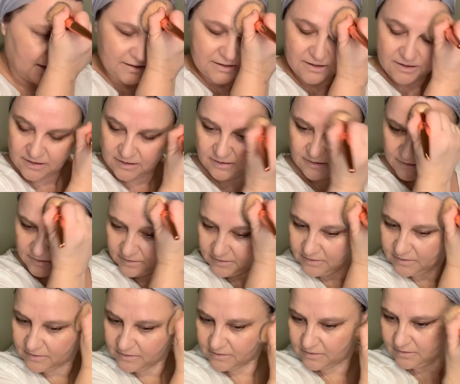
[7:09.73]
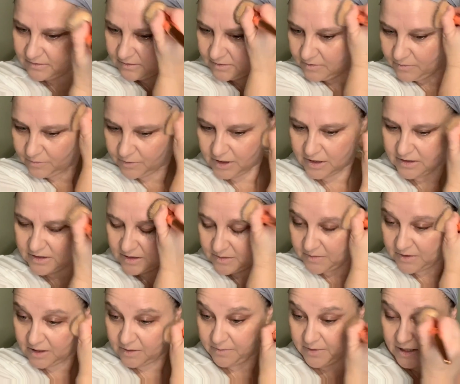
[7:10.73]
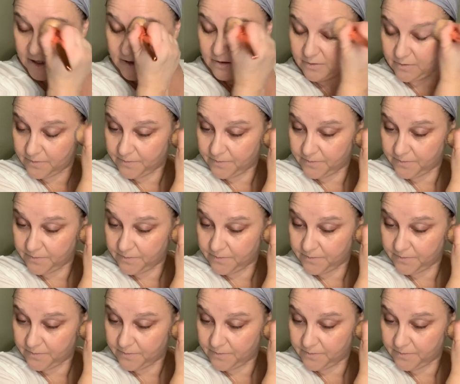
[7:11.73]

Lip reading: to run something by you.